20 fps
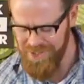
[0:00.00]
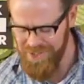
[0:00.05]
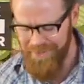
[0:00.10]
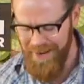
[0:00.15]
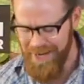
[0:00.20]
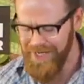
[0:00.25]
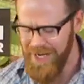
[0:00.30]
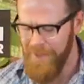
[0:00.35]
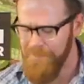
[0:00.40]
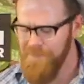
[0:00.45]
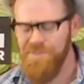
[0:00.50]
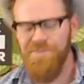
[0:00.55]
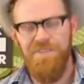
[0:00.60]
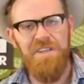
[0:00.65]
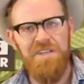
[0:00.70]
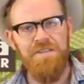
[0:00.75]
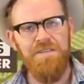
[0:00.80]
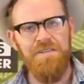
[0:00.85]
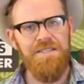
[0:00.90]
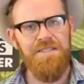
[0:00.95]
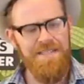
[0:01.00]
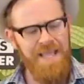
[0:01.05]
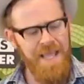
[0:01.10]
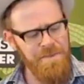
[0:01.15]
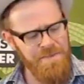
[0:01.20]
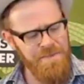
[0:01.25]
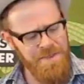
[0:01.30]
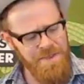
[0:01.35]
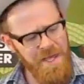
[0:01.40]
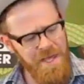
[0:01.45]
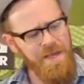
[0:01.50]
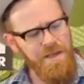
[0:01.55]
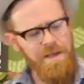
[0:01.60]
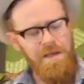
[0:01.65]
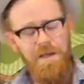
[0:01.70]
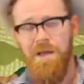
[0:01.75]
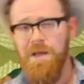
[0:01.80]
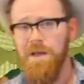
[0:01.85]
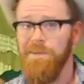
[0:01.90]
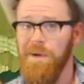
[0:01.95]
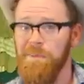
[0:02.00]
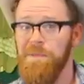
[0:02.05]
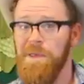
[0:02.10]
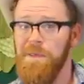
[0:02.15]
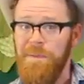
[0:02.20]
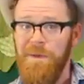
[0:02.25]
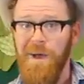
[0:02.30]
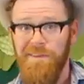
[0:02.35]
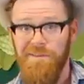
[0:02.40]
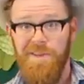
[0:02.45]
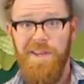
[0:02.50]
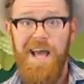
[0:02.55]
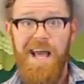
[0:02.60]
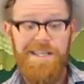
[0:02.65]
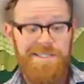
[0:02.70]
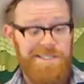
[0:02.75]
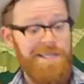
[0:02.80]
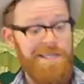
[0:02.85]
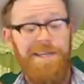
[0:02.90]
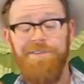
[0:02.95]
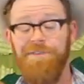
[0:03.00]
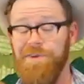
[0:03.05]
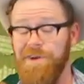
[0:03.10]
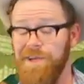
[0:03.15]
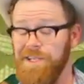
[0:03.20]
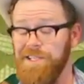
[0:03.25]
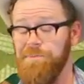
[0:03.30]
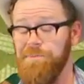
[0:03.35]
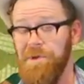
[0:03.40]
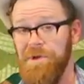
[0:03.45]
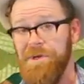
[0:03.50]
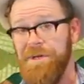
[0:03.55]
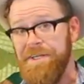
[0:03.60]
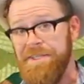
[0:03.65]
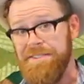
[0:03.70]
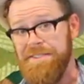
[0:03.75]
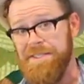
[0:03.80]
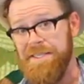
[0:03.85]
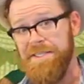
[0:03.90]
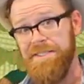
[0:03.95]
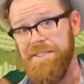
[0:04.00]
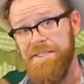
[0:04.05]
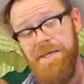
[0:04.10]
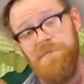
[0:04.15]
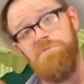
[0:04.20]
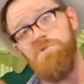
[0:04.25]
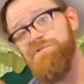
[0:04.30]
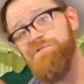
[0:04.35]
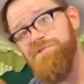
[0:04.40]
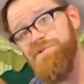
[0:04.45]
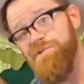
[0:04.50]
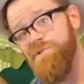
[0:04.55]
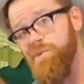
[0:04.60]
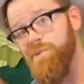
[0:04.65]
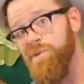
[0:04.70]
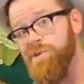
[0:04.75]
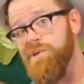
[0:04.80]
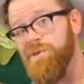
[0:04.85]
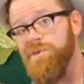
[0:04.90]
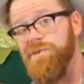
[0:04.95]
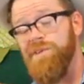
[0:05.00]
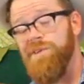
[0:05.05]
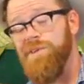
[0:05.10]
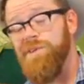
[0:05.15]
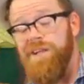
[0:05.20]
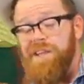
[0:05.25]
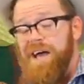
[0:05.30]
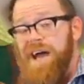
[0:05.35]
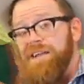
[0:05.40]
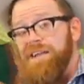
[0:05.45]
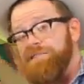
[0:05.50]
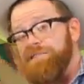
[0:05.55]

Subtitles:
might not be feeling the same thing. But people have lots of different experiences and move through the world in a lot of